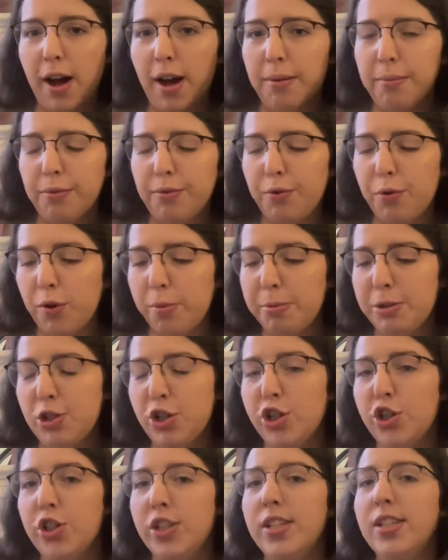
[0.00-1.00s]
for
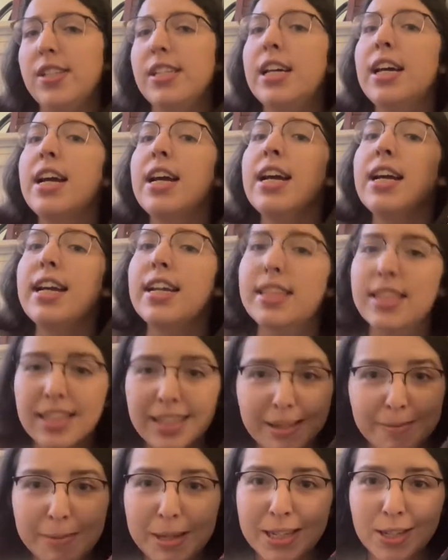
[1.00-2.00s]
magicians in this
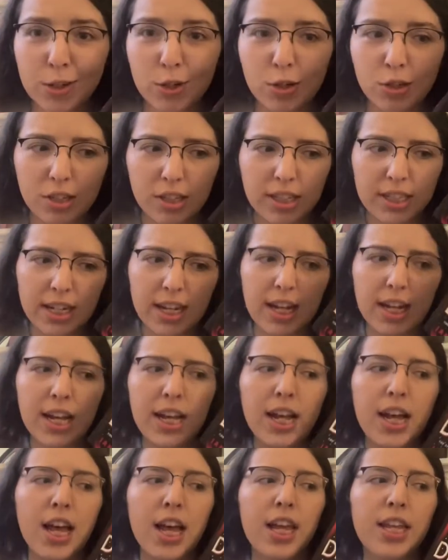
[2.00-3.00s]
mystical city
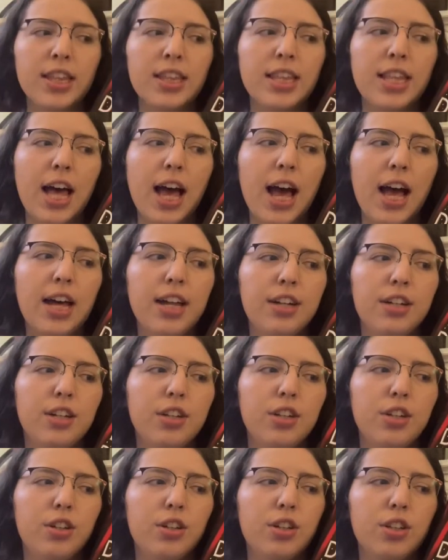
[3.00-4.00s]
that
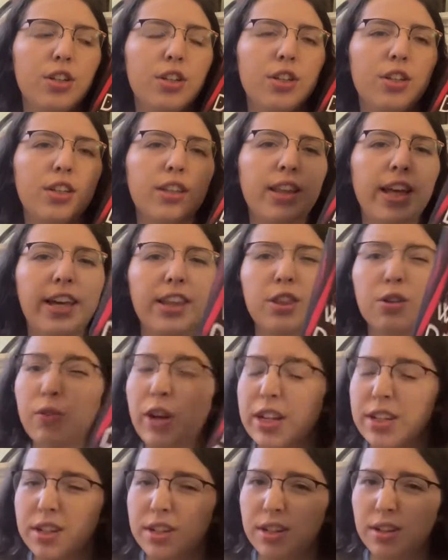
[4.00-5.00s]
like the
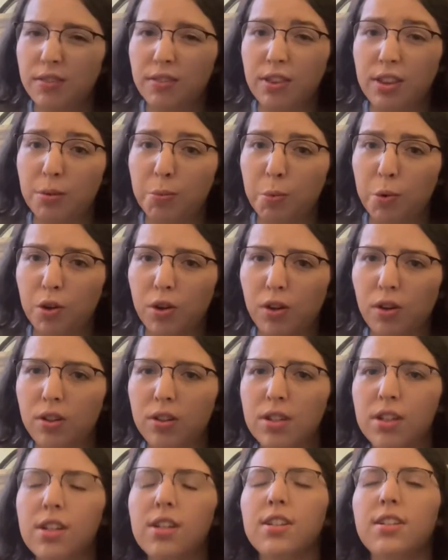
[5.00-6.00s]
rest of the
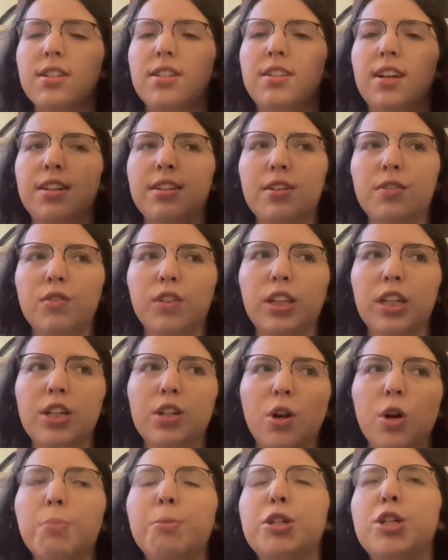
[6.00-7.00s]
world doesn't really
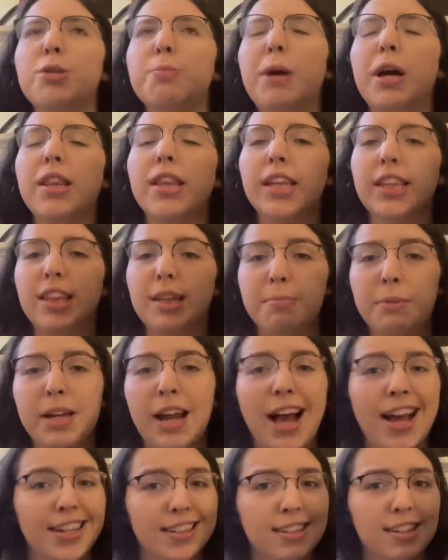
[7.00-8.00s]
know much about. Like, they've been
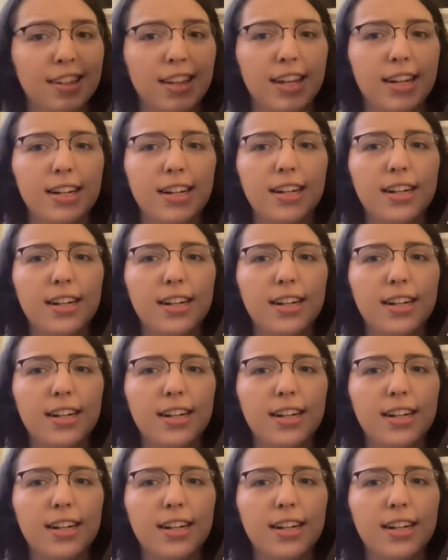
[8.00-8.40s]
isolated